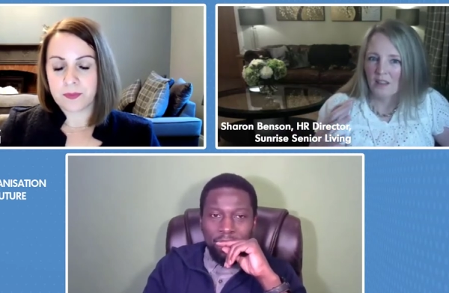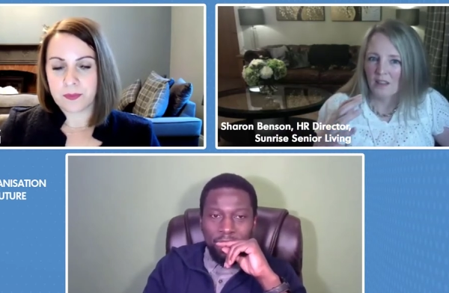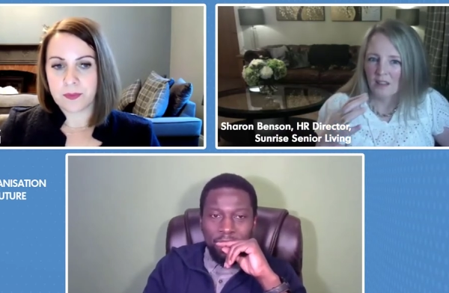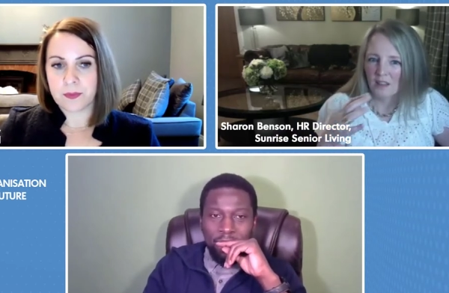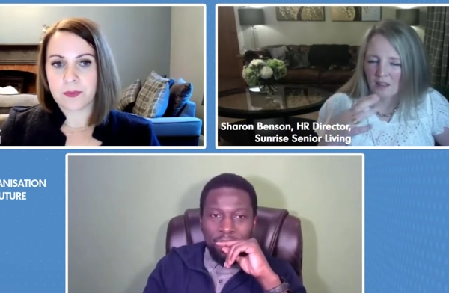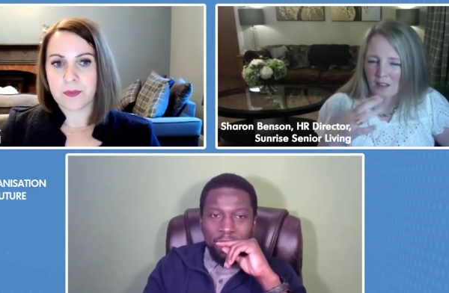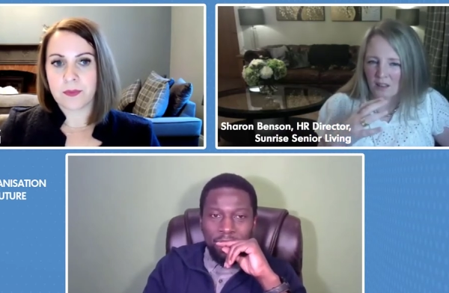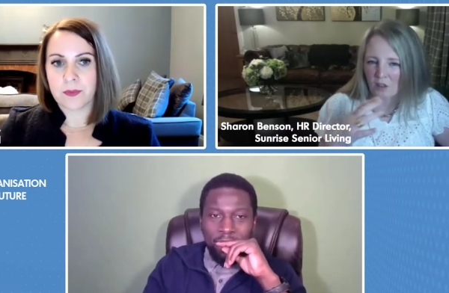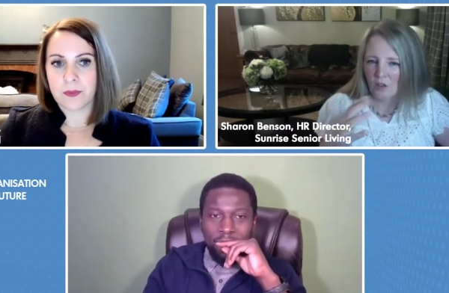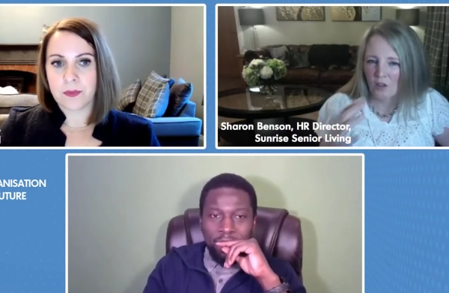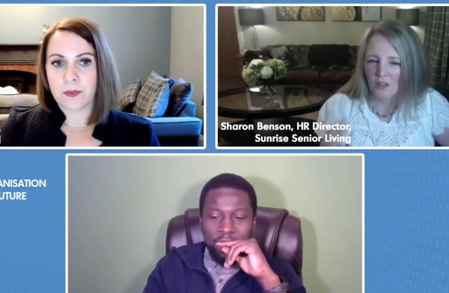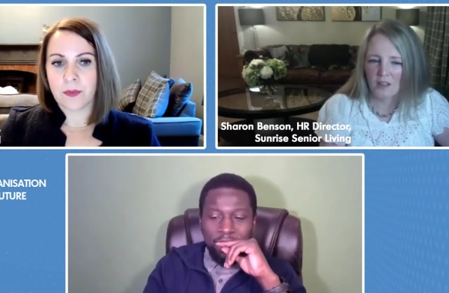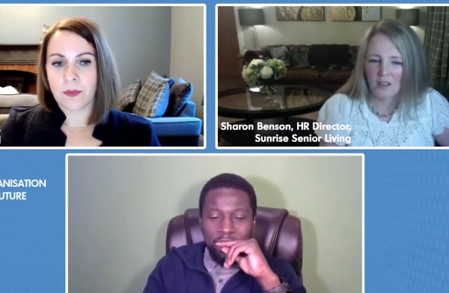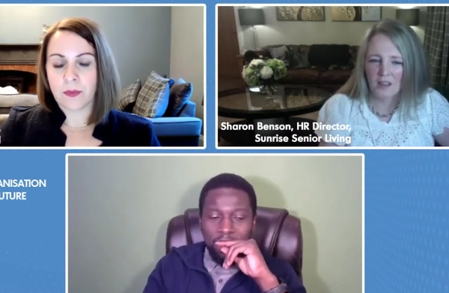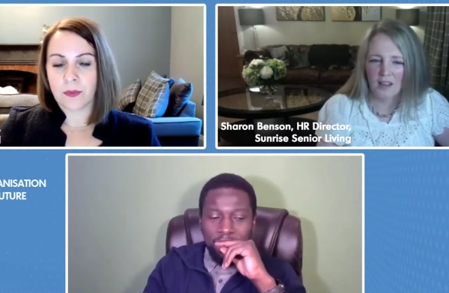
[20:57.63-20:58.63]
Speaker 1: and
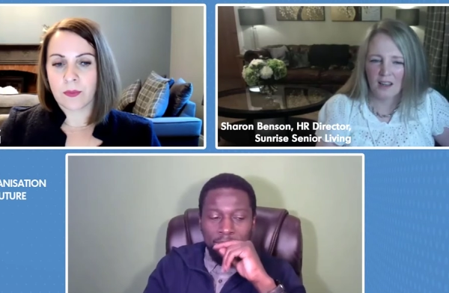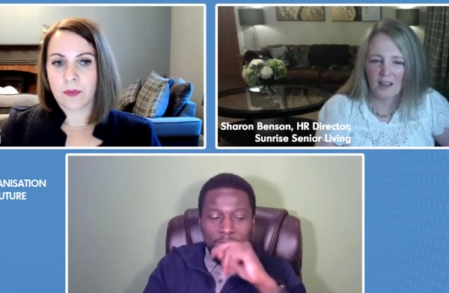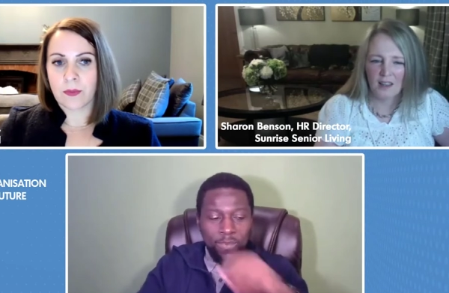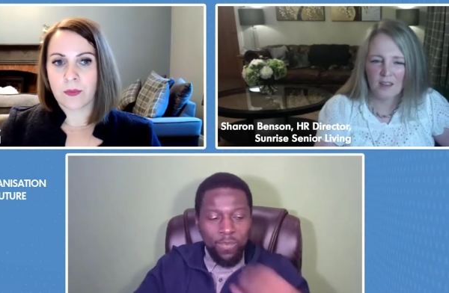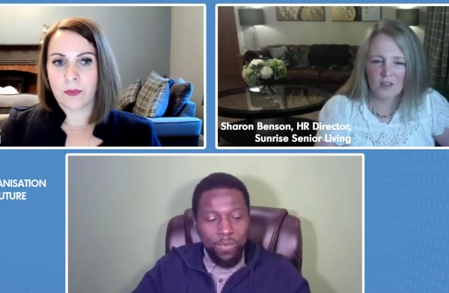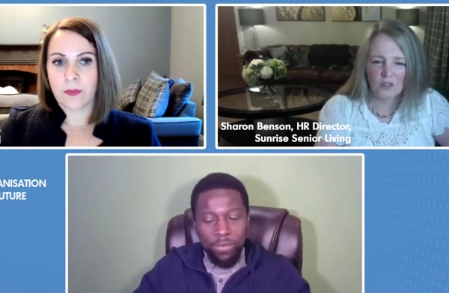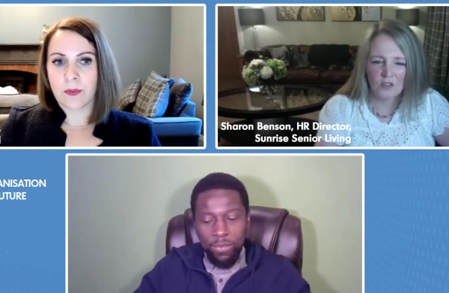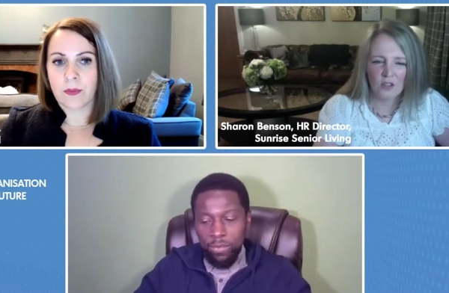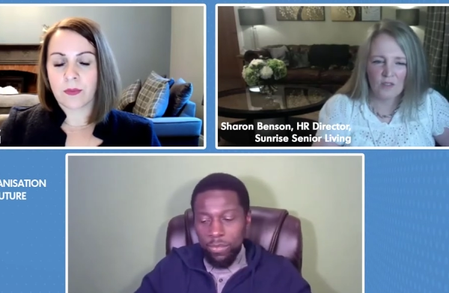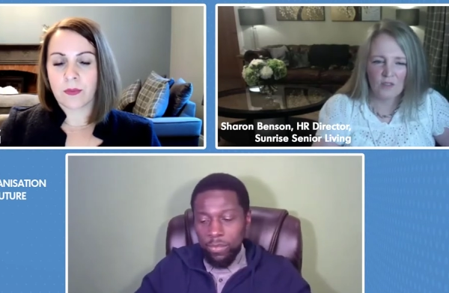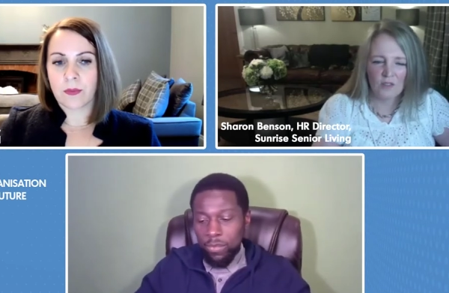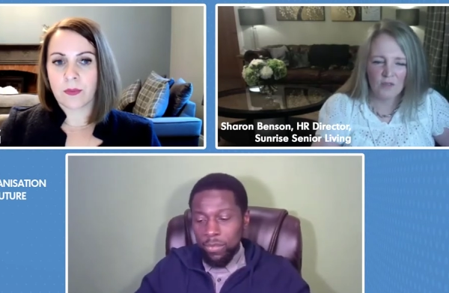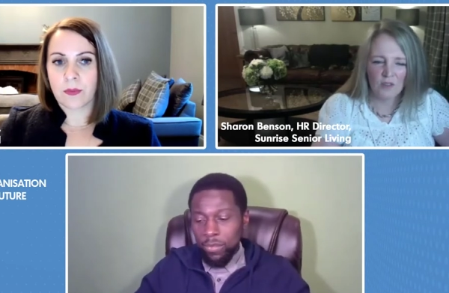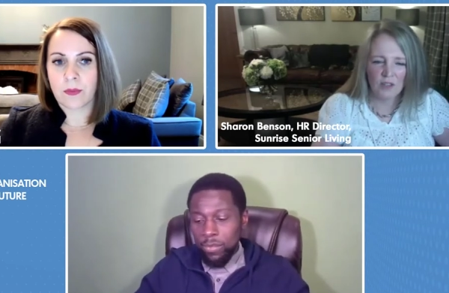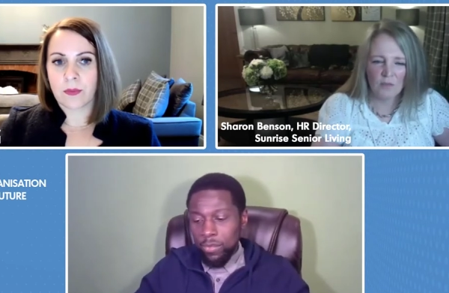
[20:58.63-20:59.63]
looking at their
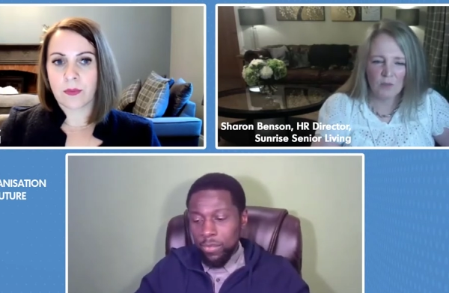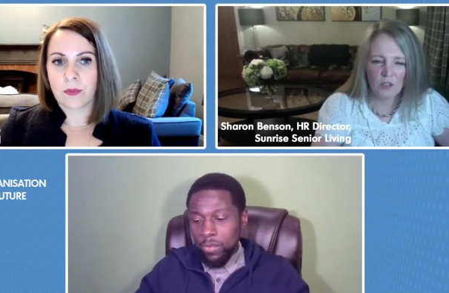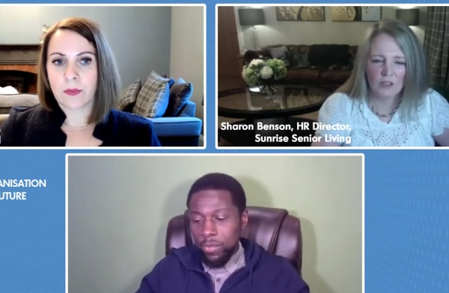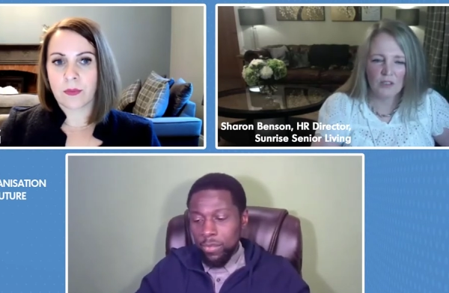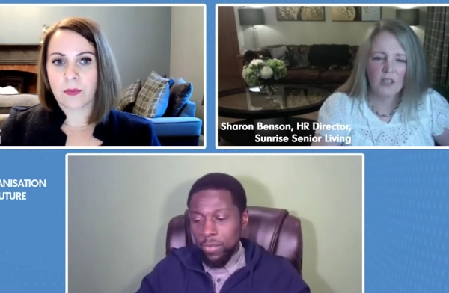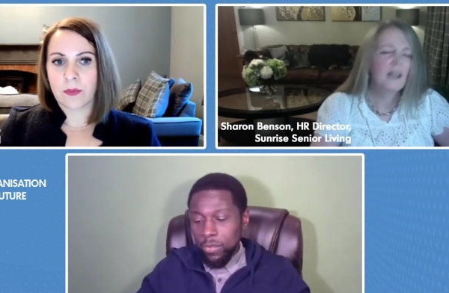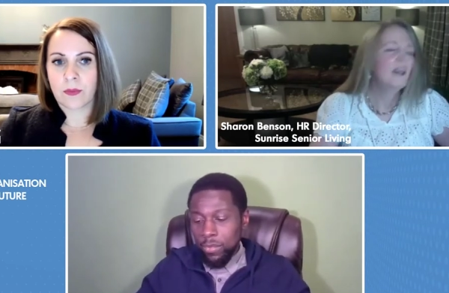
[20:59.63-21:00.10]
service frameworks.